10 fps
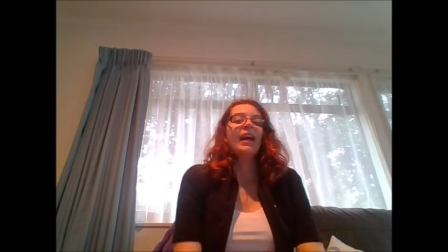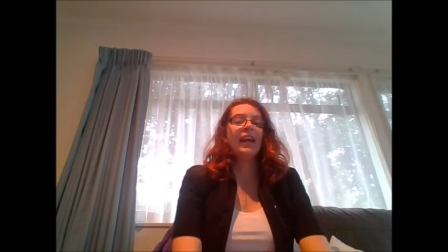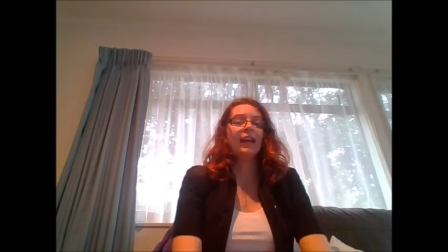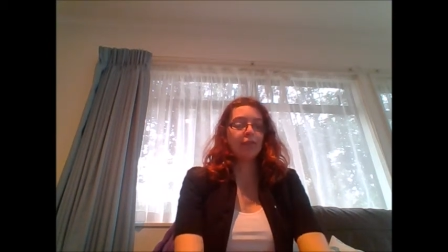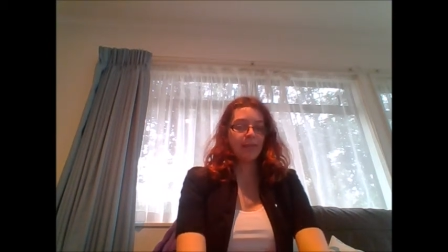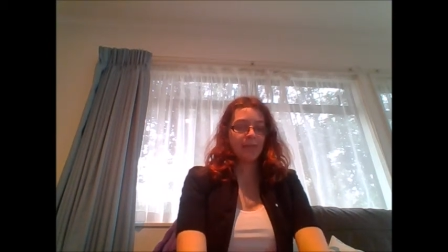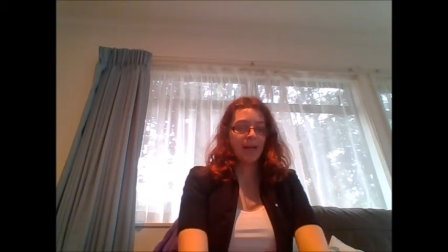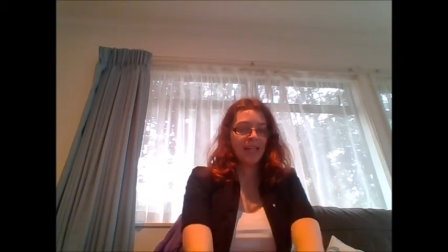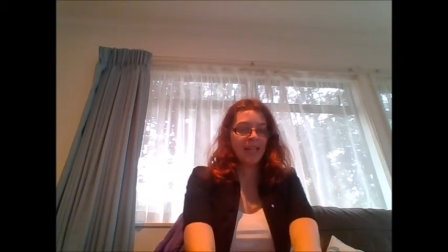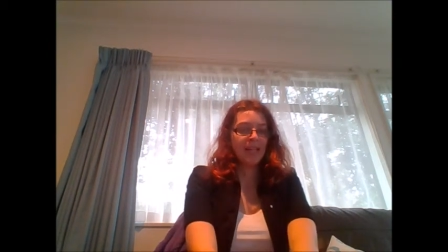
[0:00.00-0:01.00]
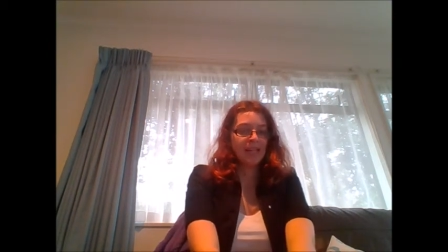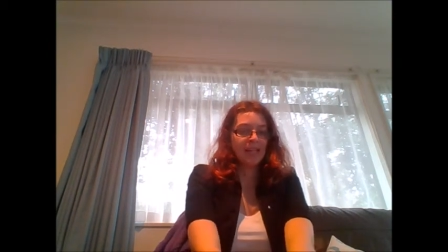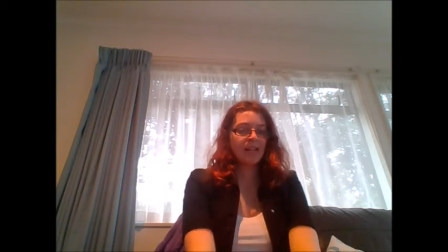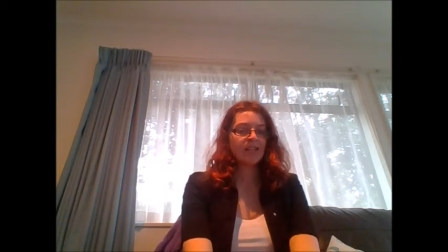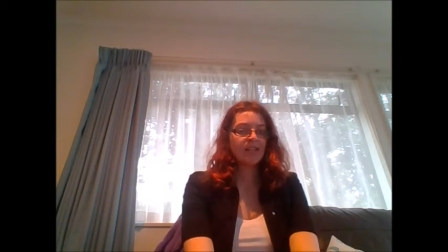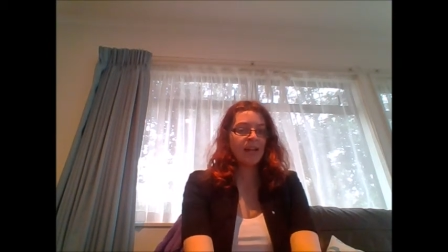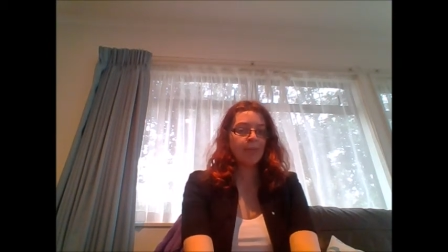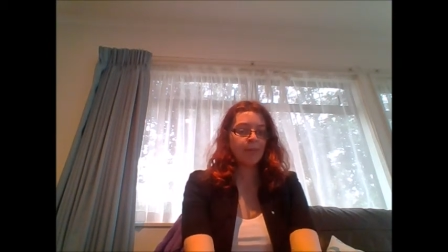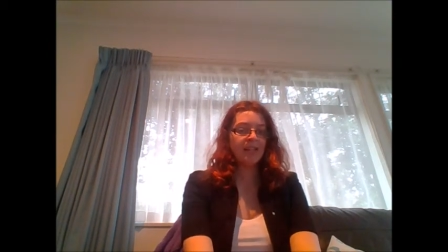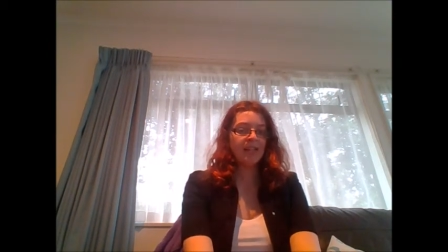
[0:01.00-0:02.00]
And for me, getting to that
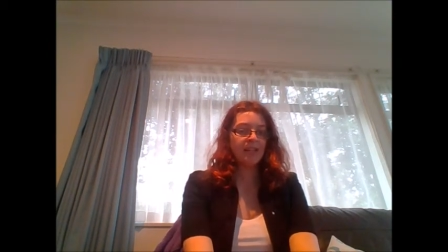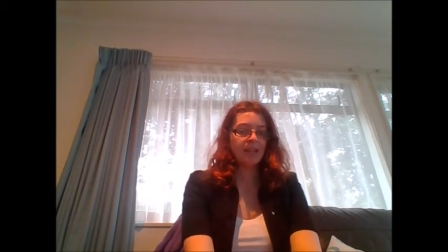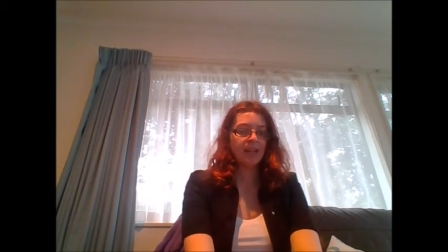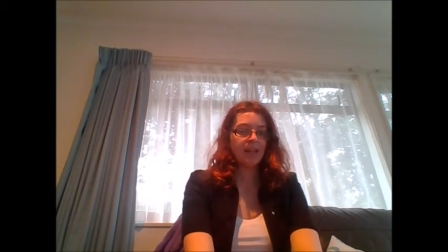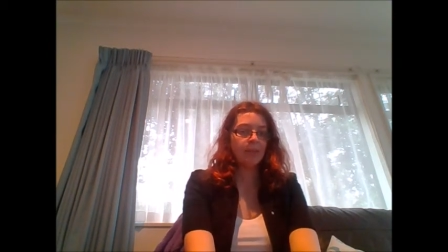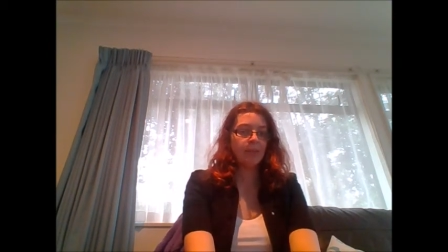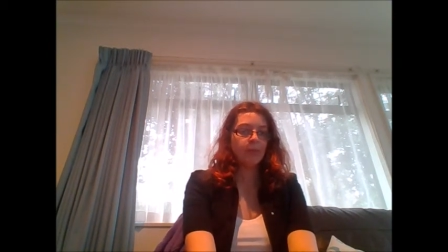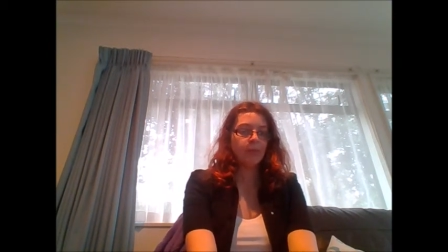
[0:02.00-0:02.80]
point in time